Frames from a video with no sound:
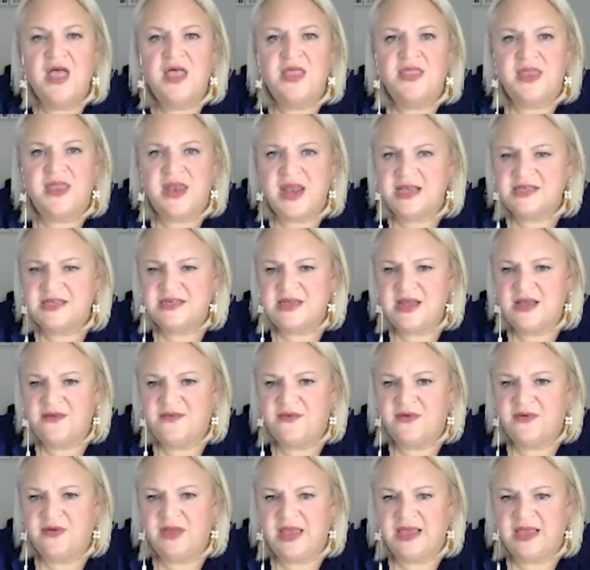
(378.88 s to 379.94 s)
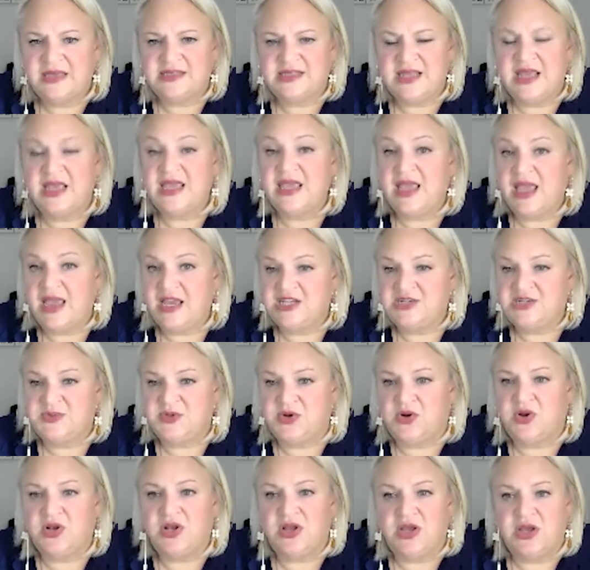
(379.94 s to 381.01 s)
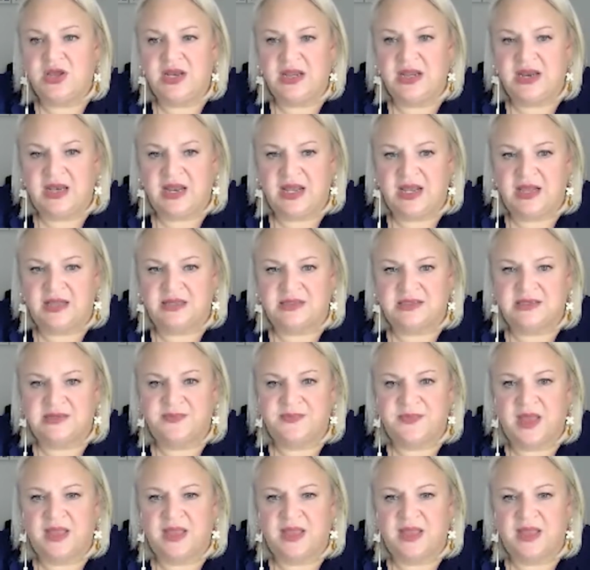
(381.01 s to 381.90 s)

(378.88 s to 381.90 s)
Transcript: The next level is the engagement or learning needs.